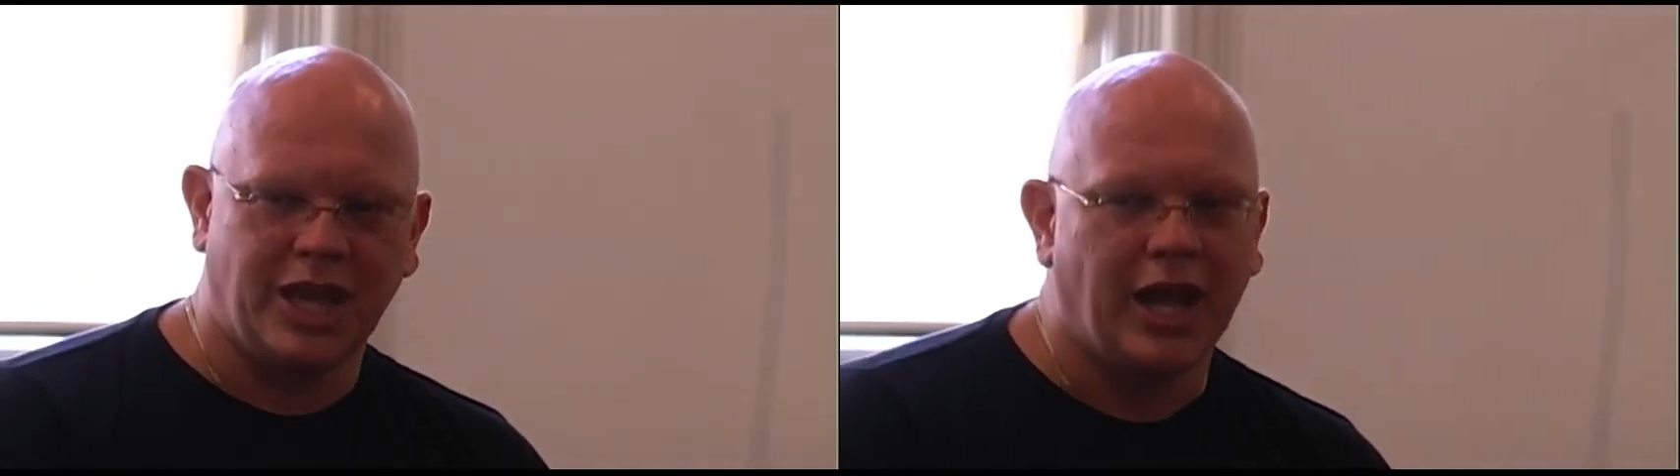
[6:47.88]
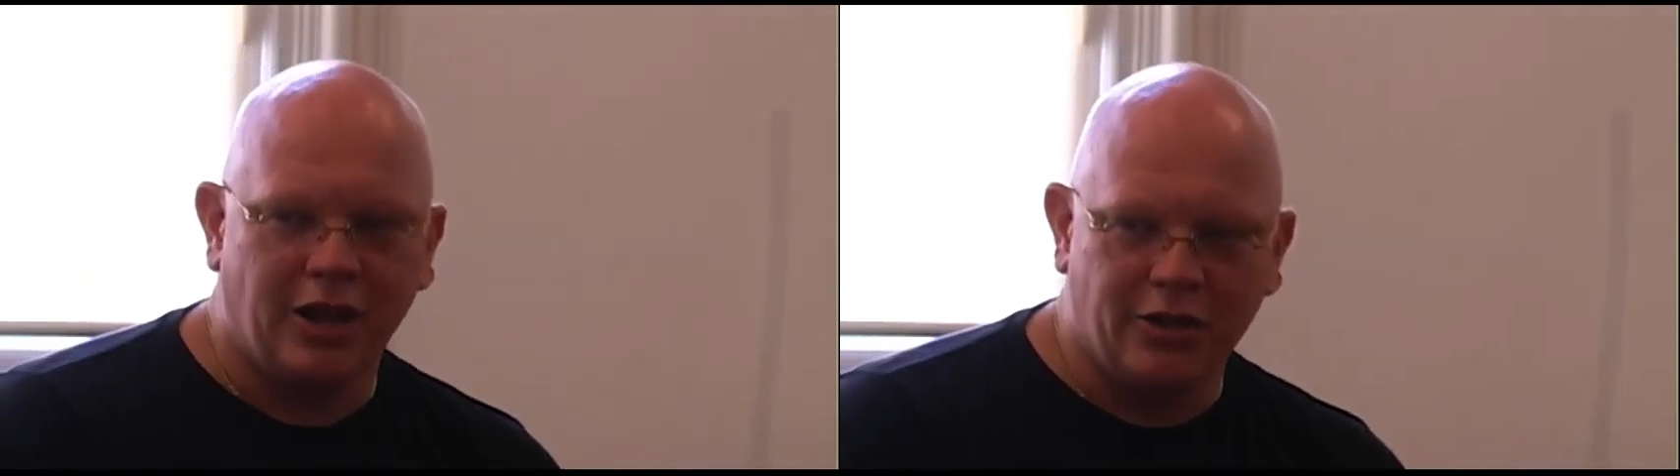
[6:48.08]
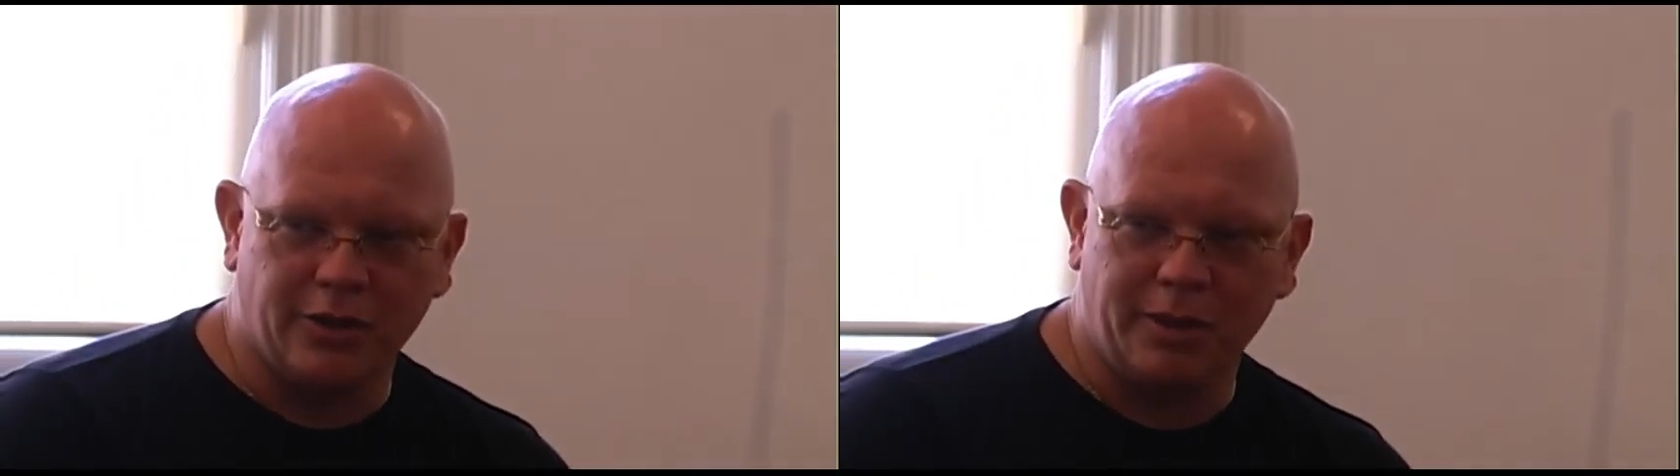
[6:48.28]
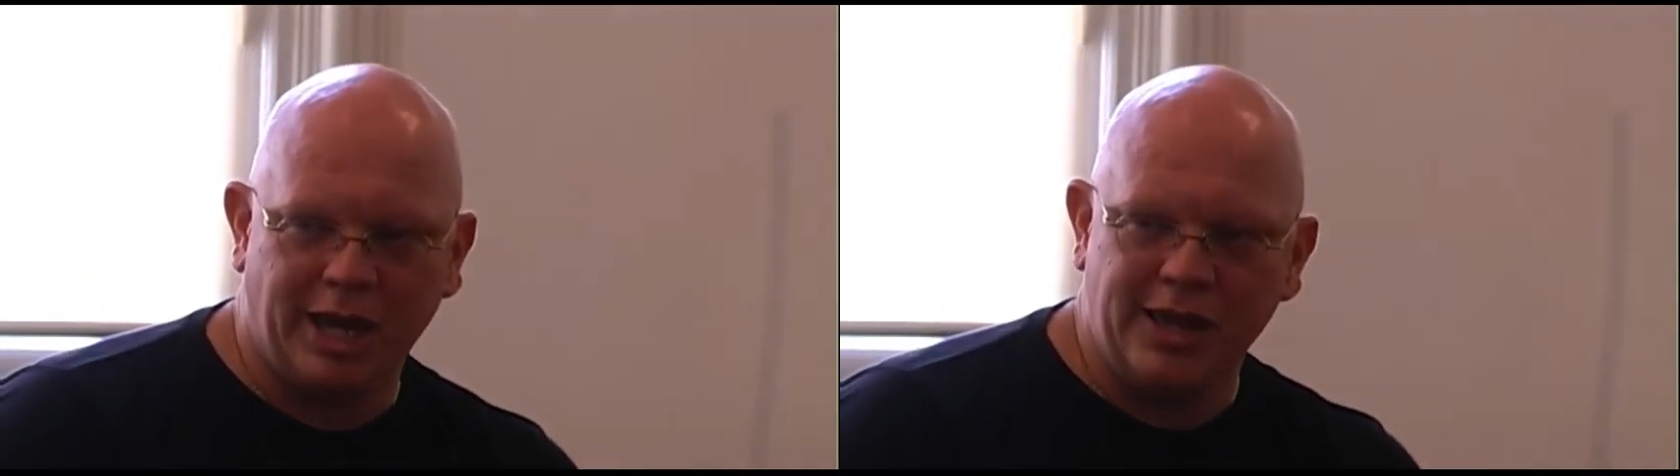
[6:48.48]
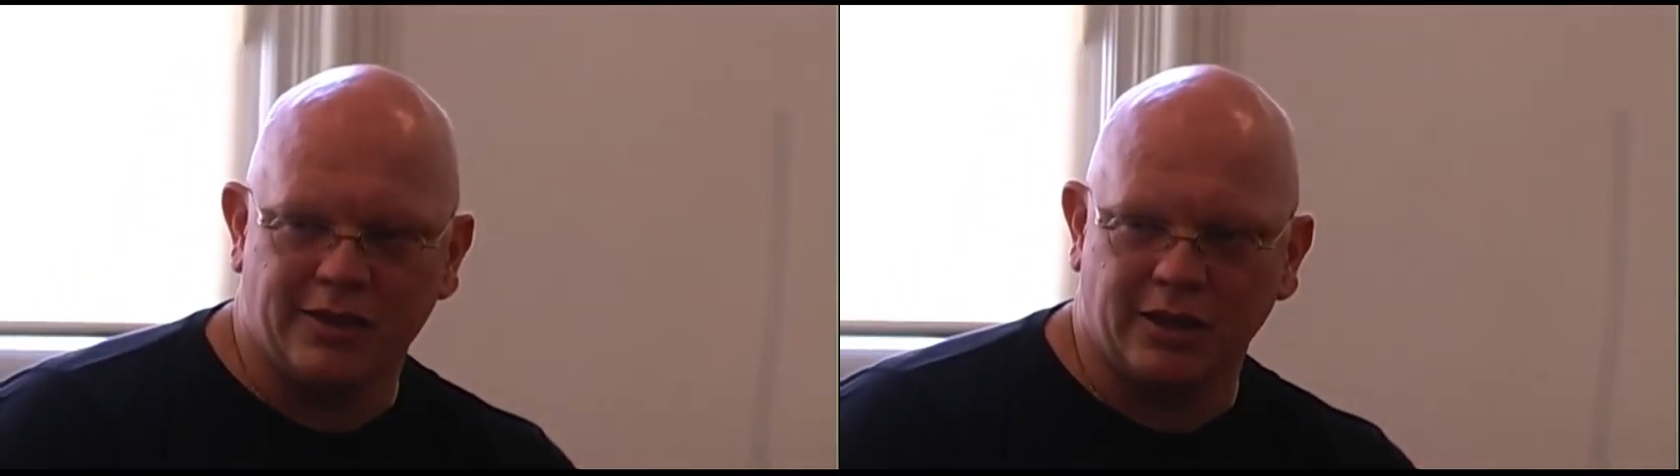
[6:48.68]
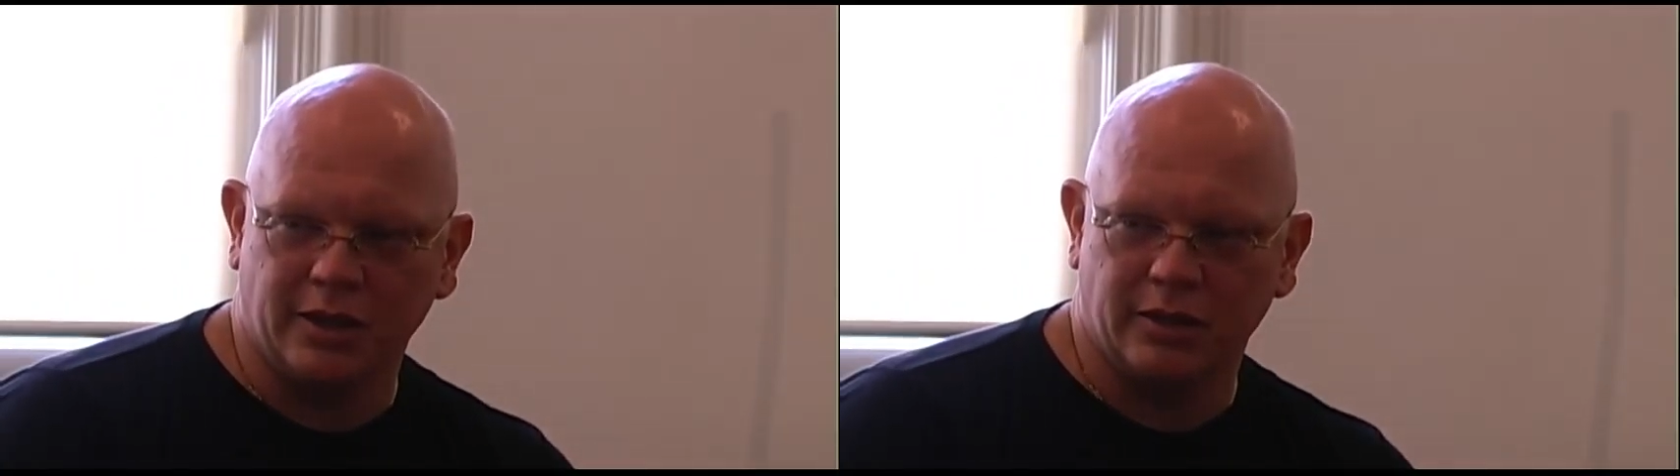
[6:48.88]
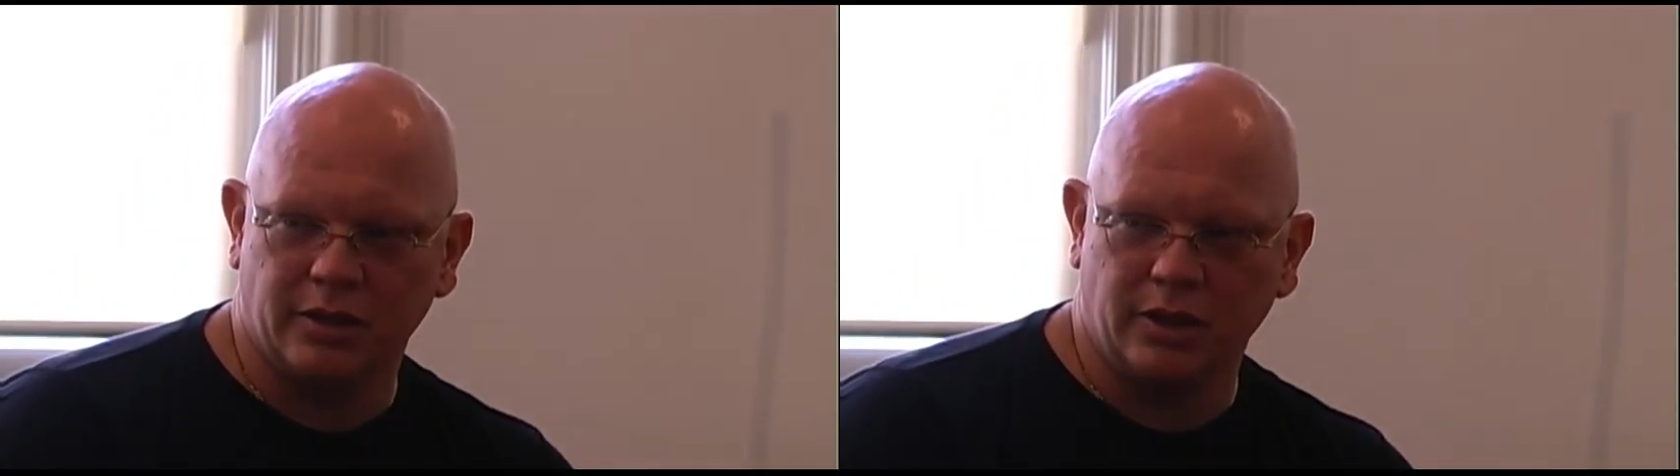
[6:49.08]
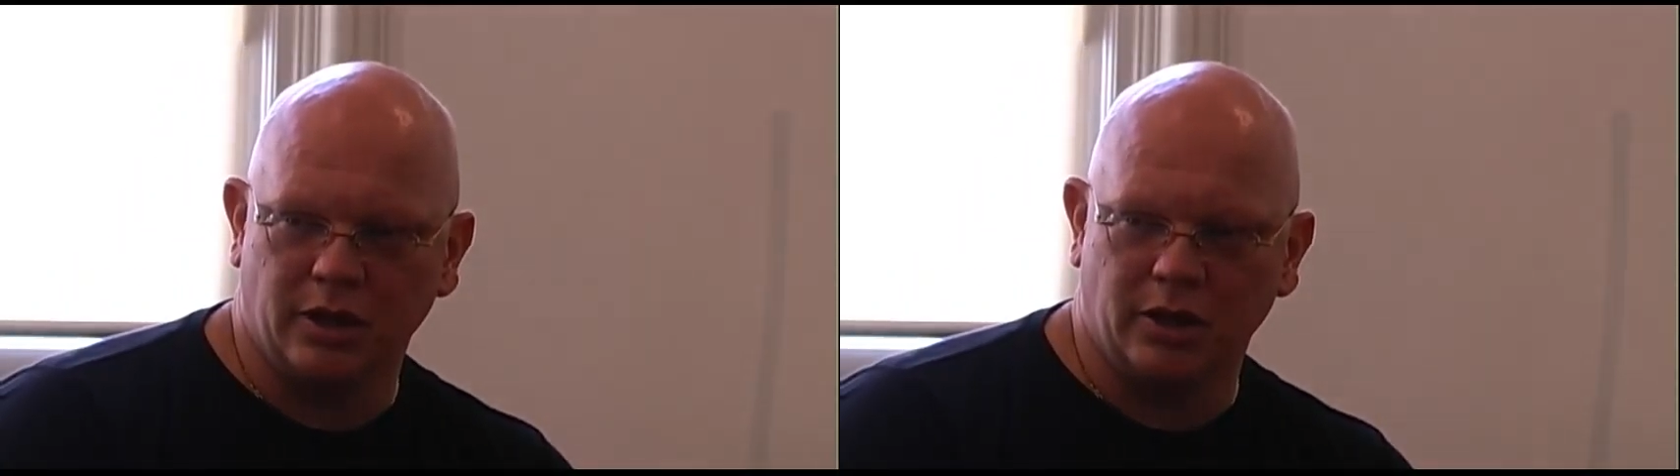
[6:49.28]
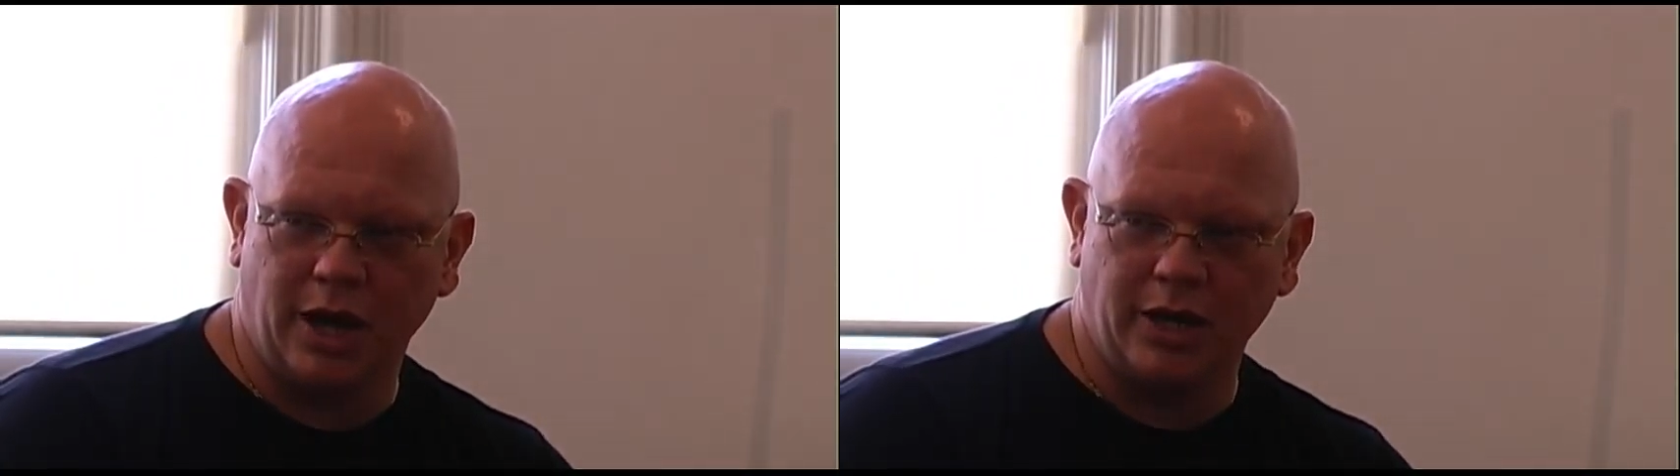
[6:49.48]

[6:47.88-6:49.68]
tell them anything. You know,